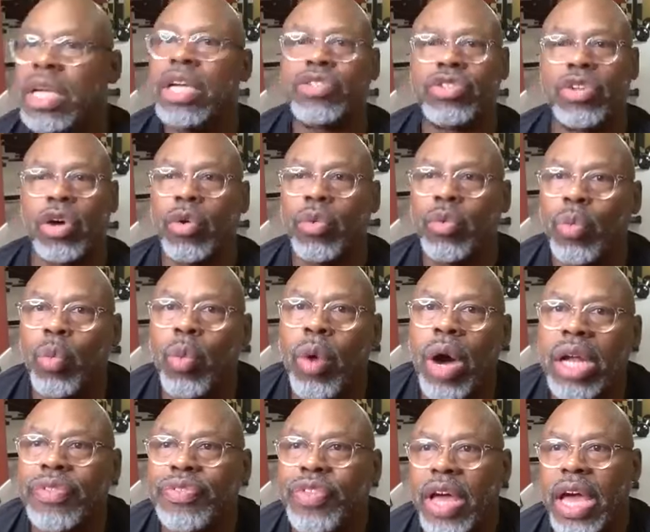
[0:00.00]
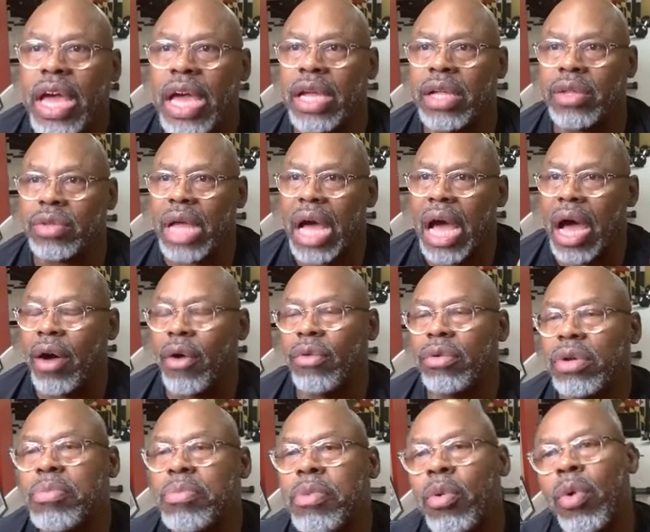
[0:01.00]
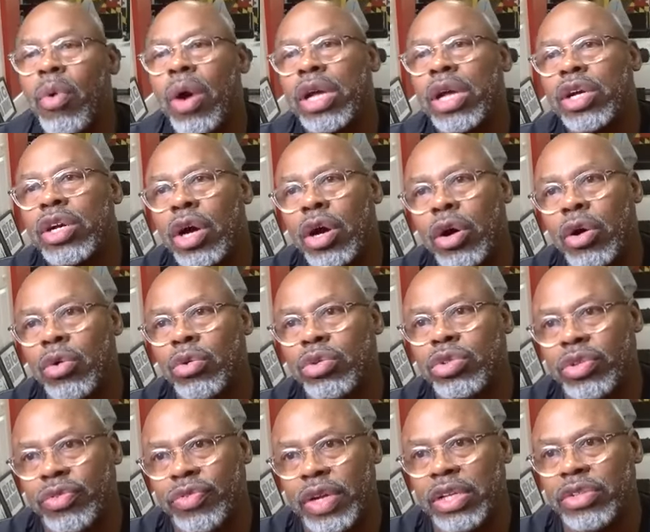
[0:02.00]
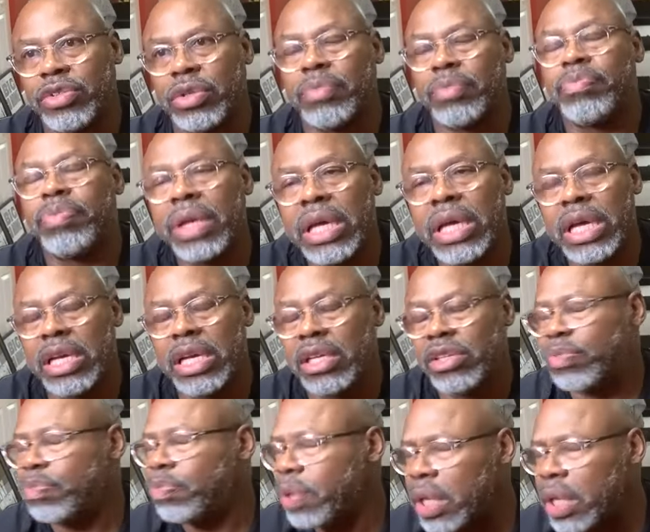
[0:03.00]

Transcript: So one thing, our number one goal, Teresa, please,